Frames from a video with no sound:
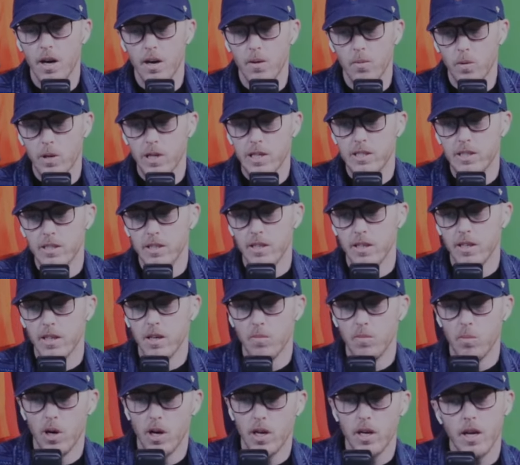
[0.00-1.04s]
recently,
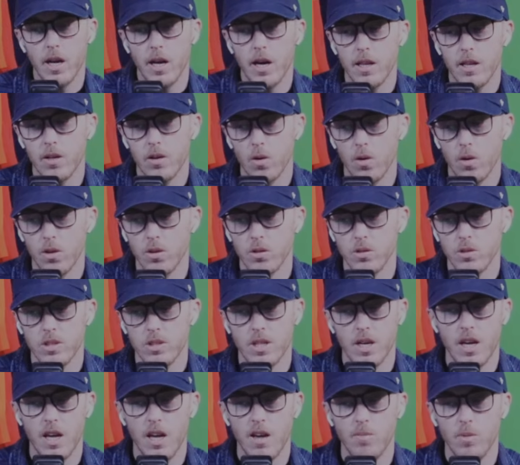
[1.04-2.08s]
but the Oilers,
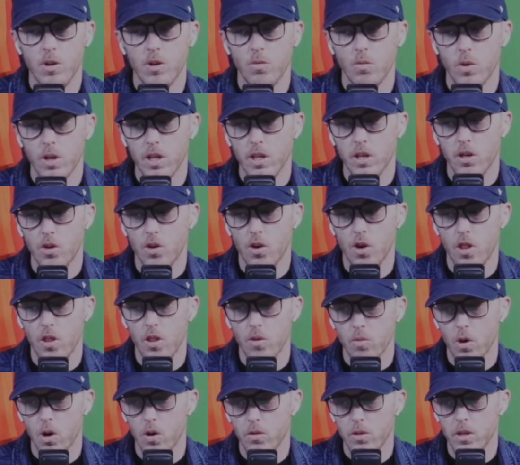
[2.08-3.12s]
they have been really good on the
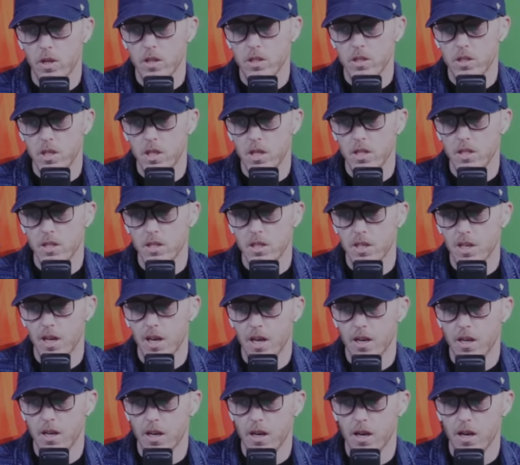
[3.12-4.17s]
road this season,
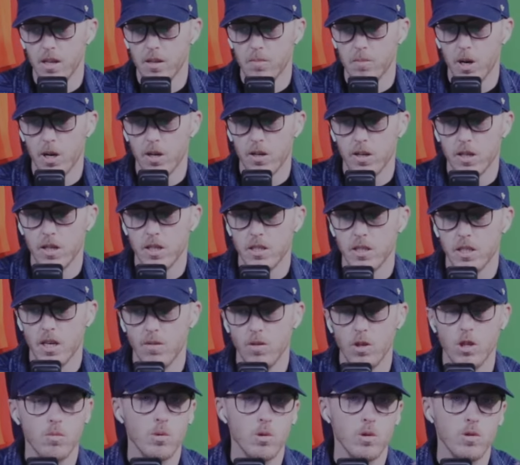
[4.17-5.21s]
and the market is
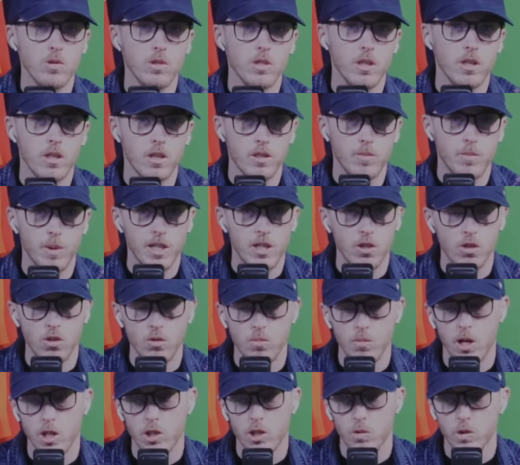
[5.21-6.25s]
giving the Bruins a little bit too
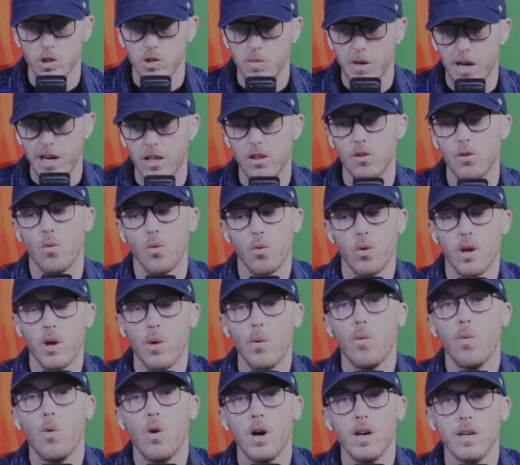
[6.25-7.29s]
much respect, or it
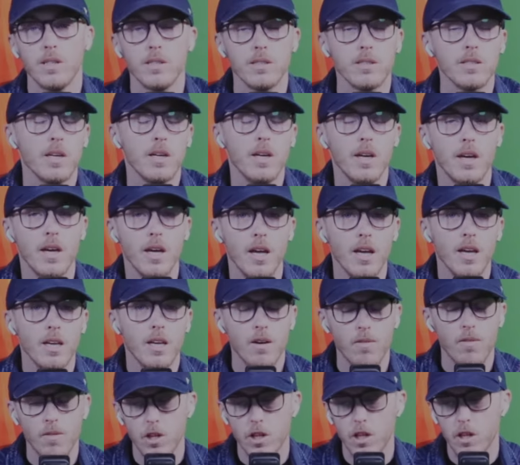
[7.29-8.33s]
was
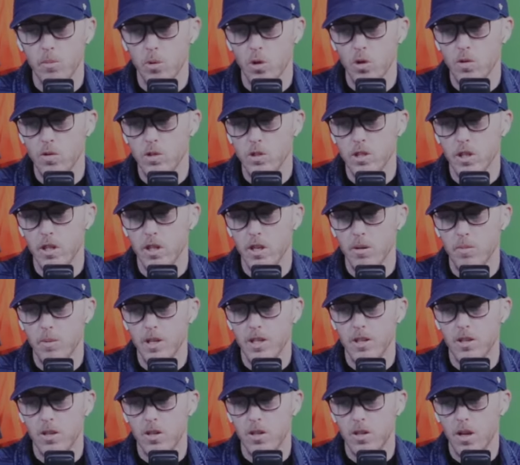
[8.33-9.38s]
giving the Bruins a little bit
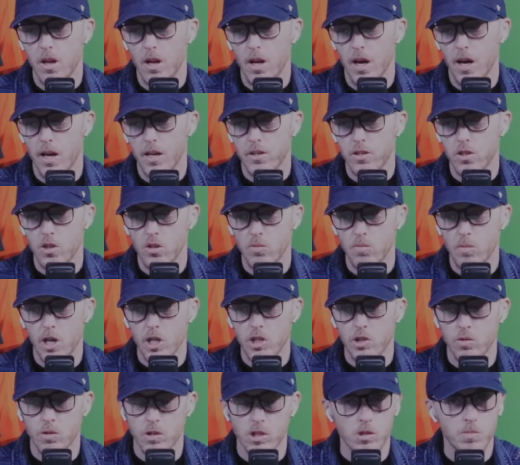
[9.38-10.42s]
too
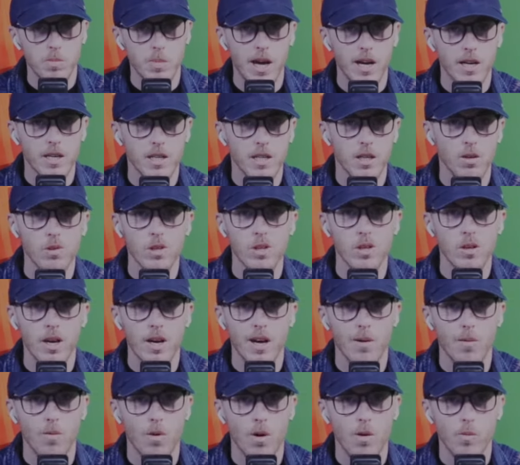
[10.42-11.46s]
much respect given
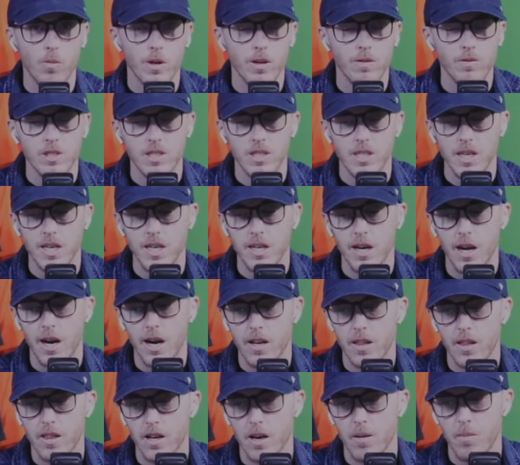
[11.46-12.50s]
what we've seen out
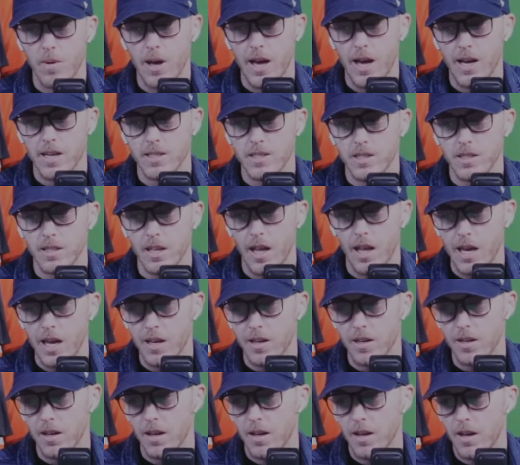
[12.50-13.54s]
of them as
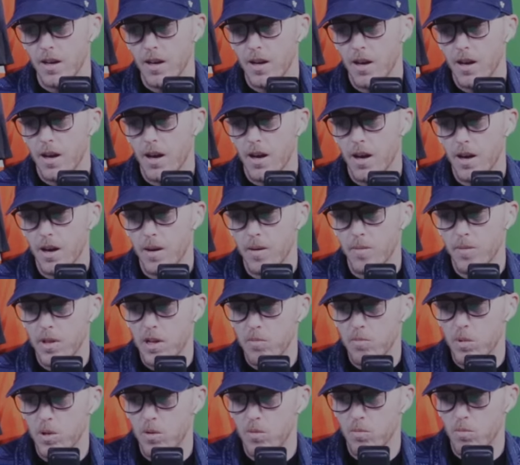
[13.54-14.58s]
late.
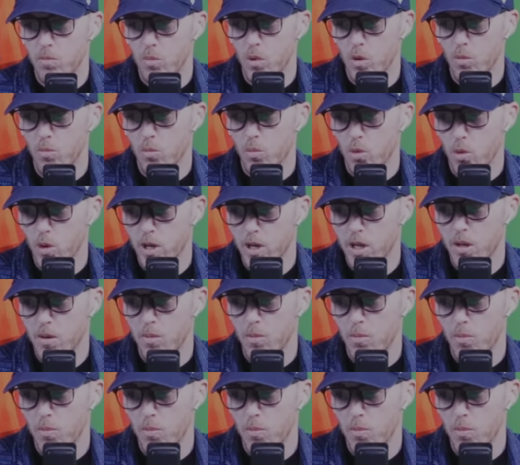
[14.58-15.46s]
They've been pretty